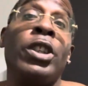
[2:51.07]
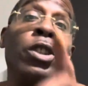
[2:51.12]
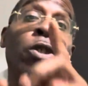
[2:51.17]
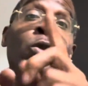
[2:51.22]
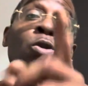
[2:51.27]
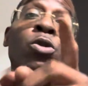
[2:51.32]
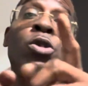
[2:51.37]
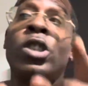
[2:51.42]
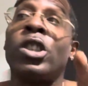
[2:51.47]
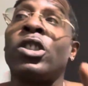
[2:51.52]

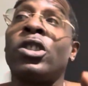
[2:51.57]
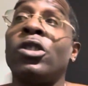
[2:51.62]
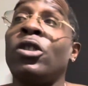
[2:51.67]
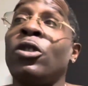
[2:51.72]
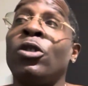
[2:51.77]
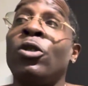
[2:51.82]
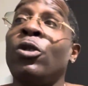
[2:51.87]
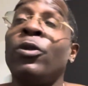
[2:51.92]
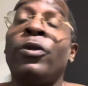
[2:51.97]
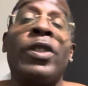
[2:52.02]
You just look
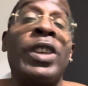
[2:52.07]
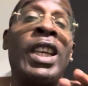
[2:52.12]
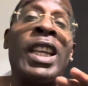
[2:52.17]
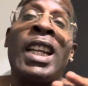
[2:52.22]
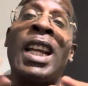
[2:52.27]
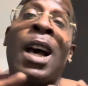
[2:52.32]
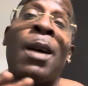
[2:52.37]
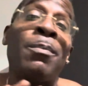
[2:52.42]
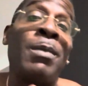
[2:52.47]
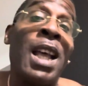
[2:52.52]
goofy. And
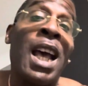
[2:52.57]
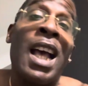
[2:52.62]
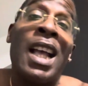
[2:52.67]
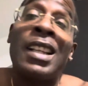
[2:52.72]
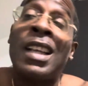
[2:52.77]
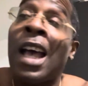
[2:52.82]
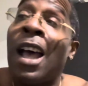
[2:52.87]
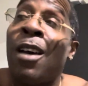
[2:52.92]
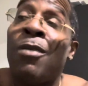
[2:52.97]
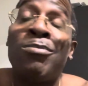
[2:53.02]
I'm not
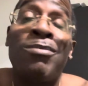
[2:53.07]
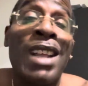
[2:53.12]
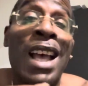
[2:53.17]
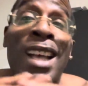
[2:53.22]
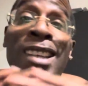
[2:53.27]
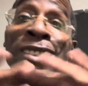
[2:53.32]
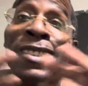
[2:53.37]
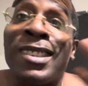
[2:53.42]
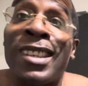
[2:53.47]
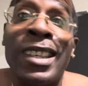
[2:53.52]
I'm not
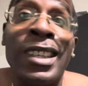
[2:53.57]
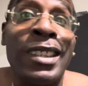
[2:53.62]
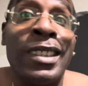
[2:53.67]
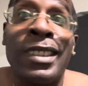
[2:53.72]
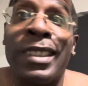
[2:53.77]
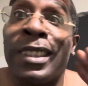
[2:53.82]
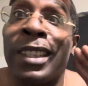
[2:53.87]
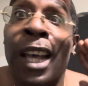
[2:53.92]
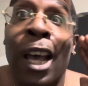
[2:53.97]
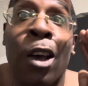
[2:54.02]

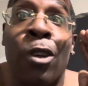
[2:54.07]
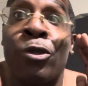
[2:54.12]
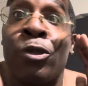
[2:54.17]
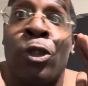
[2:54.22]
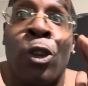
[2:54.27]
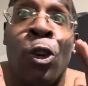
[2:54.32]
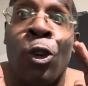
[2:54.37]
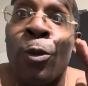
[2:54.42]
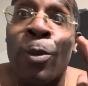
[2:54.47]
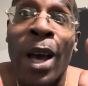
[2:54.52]
singling out
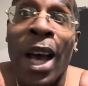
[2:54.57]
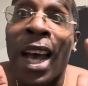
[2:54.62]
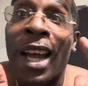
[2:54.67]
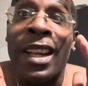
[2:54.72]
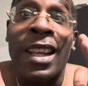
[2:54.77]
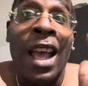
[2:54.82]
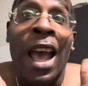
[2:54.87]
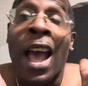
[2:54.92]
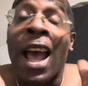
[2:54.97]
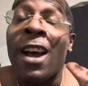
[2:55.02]

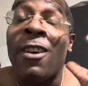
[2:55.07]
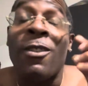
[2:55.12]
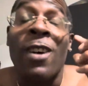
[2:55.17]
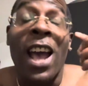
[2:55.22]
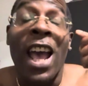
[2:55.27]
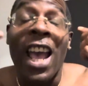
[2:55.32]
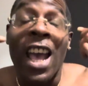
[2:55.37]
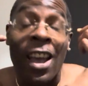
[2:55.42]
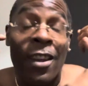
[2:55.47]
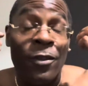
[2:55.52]
nobody. I don't
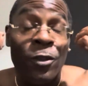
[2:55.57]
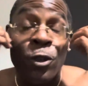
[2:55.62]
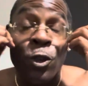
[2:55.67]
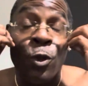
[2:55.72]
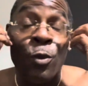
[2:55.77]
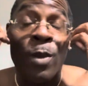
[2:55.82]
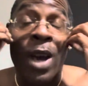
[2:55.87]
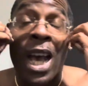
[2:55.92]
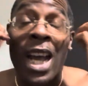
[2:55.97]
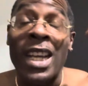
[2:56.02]
have
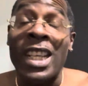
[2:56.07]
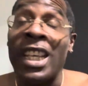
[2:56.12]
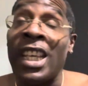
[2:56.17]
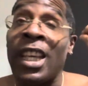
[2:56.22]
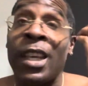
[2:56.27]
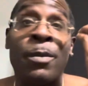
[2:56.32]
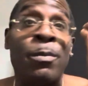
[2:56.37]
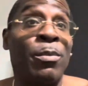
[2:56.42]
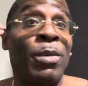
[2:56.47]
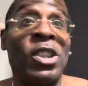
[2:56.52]
nobody
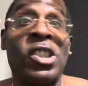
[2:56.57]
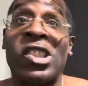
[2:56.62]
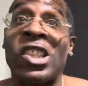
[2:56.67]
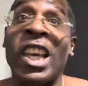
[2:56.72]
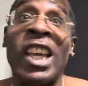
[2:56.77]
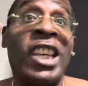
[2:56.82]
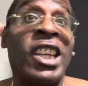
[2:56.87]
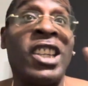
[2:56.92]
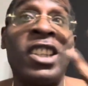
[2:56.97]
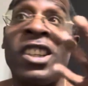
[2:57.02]
in
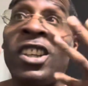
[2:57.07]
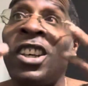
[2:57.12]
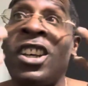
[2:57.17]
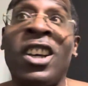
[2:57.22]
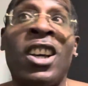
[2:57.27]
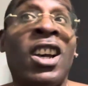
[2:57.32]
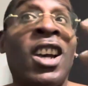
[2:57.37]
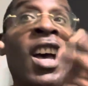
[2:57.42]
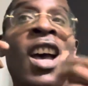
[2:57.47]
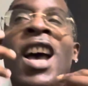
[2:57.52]

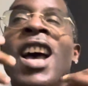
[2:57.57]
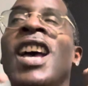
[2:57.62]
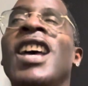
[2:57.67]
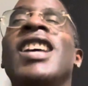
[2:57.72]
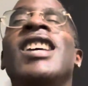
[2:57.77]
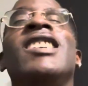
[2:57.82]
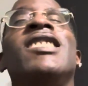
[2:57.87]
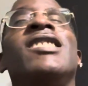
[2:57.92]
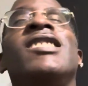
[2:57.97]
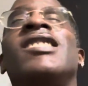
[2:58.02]
particular.
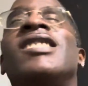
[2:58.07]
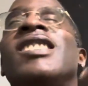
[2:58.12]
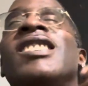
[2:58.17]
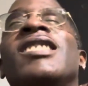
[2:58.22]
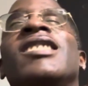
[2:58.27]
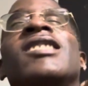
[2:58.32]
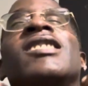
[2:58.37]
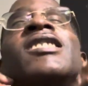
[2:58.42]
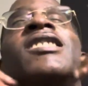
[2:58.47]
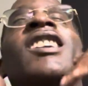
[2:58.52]
It's
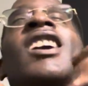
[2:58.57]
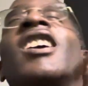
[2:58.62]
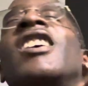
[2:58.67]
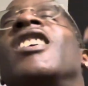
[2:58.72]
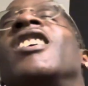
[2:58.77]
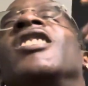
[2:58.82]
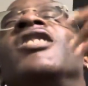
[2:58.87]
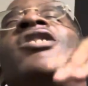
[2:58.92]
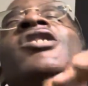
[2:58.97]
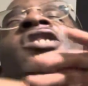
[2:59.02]
just
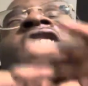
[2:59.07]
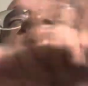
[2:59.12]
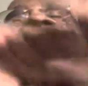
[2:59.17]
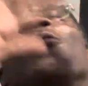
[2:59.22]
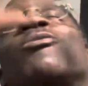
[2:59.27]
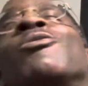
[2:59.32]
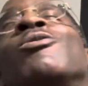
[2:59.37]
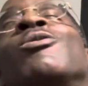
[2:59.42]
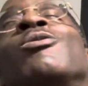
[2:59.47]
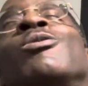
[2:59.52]
a
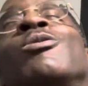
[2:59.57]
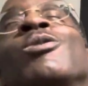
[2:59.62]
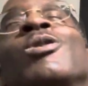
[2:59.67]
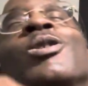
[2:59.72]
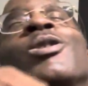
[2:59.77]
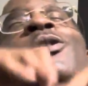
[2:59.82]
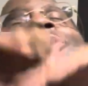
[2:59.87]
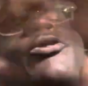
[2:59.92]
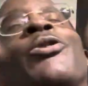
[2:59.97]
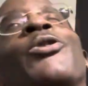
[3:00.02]
general
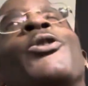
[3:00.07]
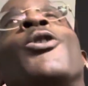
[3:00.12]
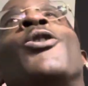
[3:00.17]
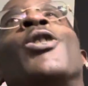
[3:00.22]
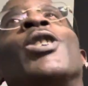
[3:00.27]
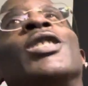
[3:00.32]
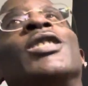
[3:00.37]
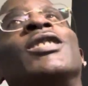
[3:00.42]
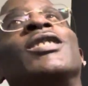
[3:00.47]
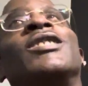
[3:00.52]

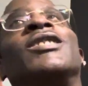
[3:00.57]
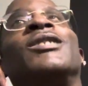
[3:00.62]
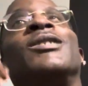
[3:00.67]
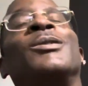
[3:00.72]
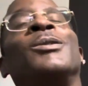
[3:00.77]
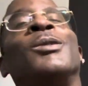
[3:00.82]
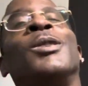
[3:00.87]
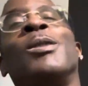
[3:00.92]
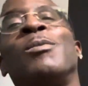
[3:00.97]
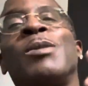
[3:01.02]
thought.
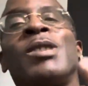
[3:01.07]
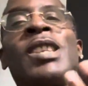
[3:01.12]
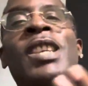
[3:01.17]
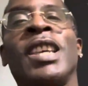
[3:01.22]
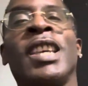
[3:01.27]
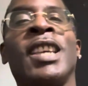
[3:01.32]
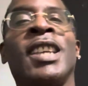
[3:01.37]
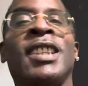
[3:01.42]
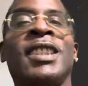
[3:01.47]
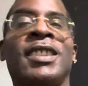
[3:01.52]
You know what I'm
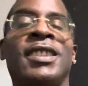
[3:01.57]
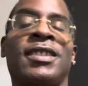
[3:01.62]
saying?